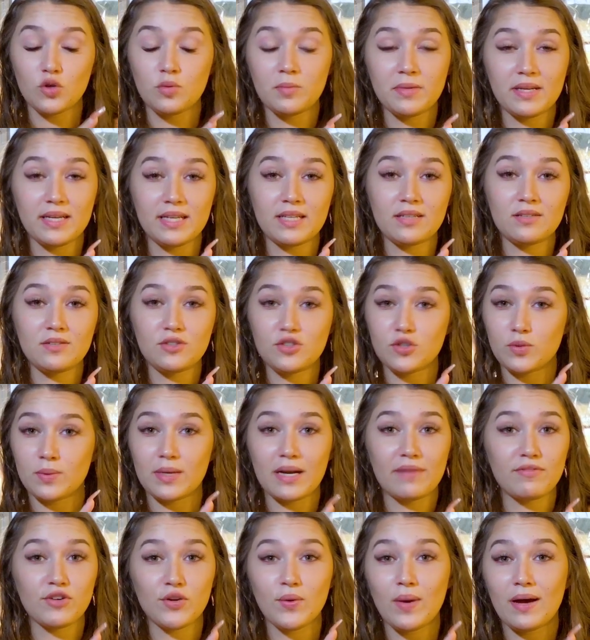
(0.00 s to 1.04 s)
in, do
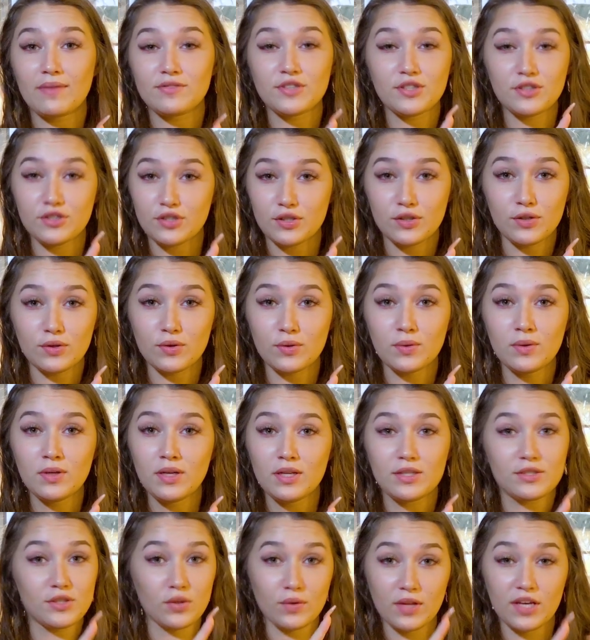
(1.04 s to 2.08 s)
whatever you have to do
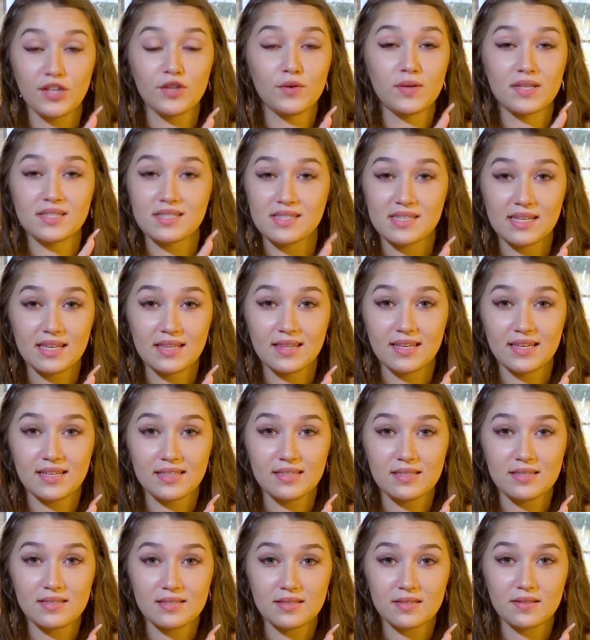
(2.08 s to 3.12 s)
so that you can see this.